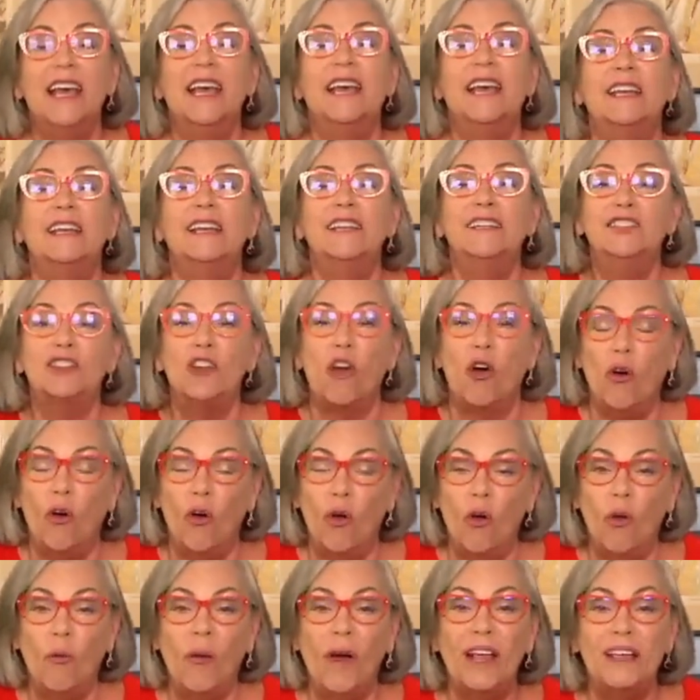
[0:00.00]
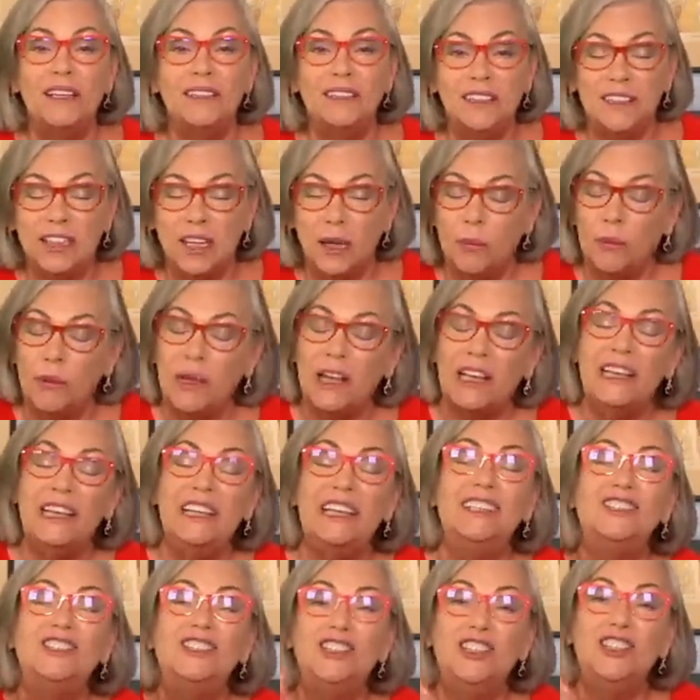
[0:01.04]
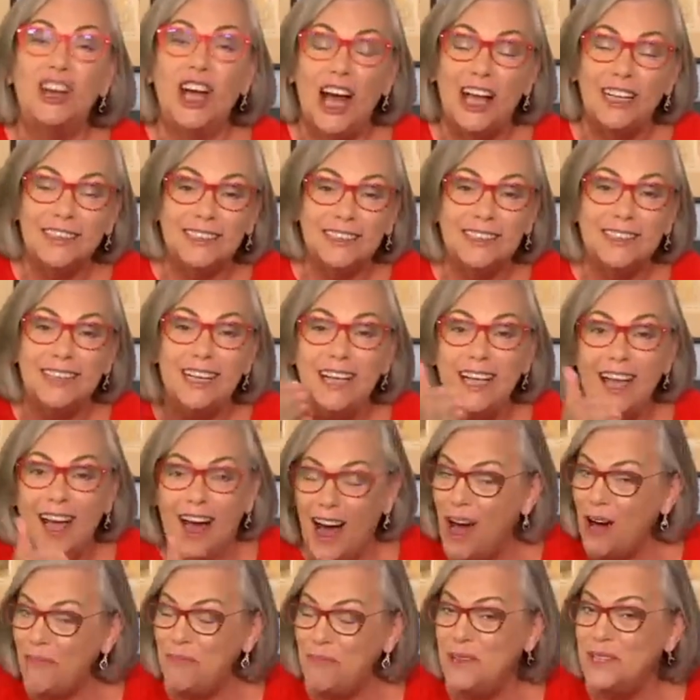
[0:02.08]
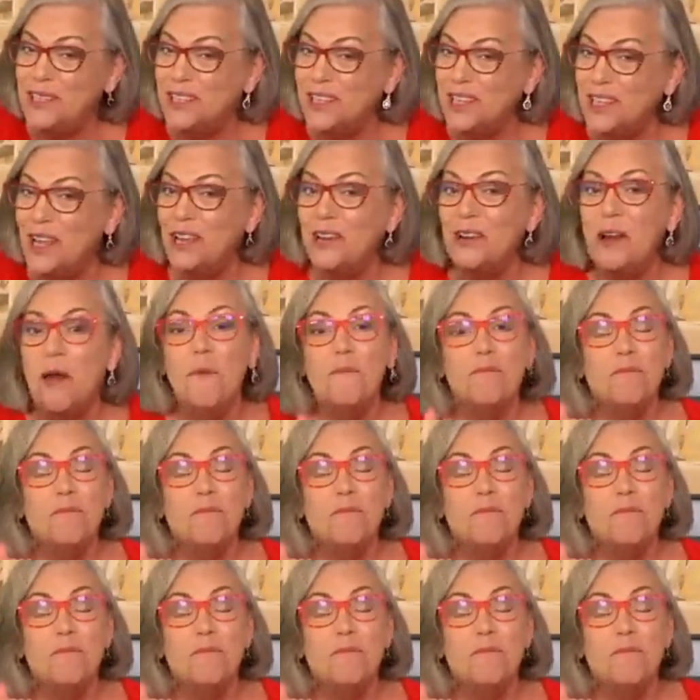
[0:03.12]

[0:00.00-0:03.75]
it is always typically just the opposite